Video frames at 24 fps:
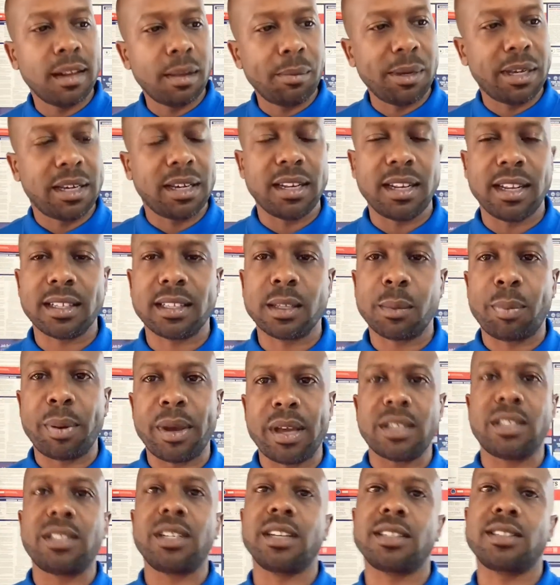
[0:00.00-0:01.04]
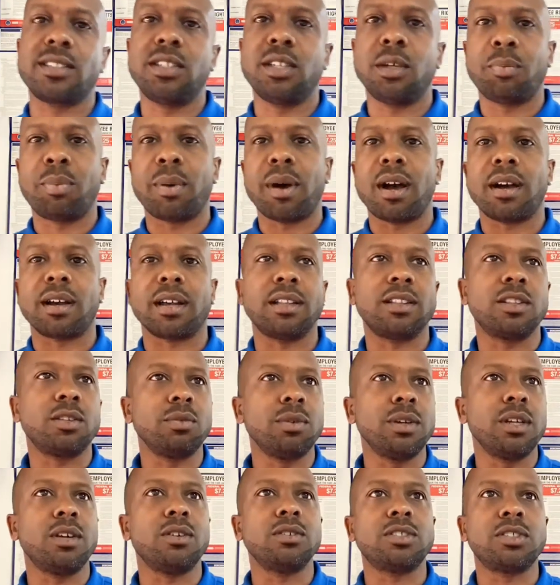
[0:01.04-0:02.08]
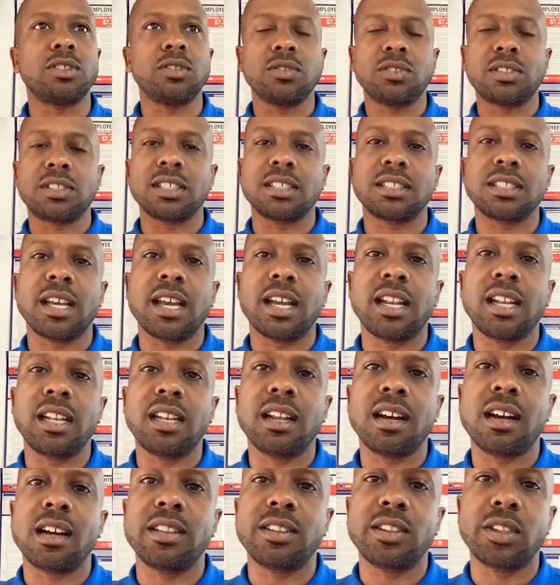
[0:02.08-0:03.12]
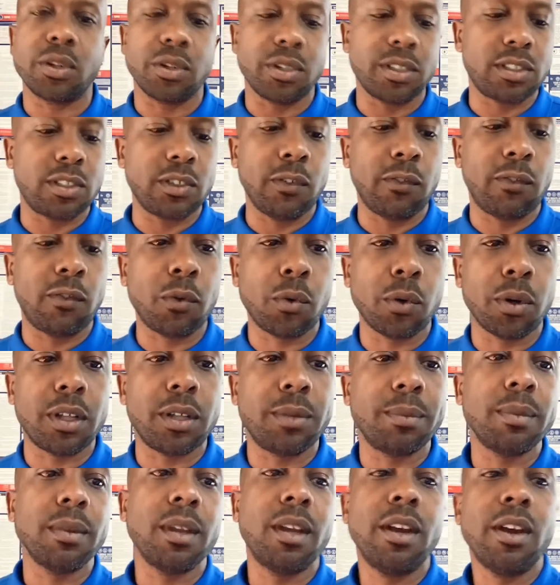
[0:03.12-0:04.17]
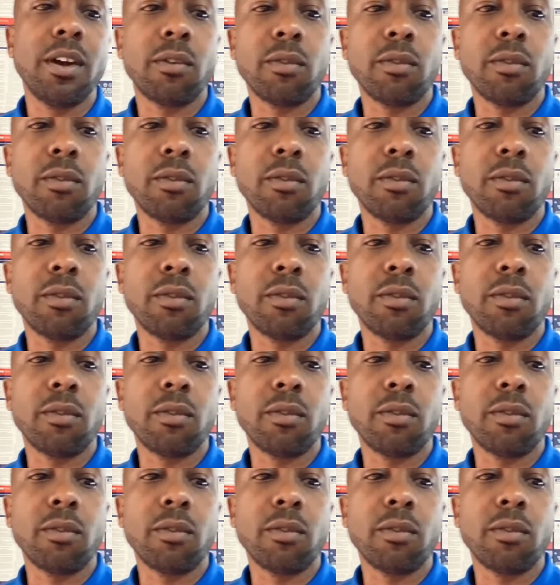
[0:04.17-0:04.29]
Let me connect the paycheck to your pocket. 302 689 3240.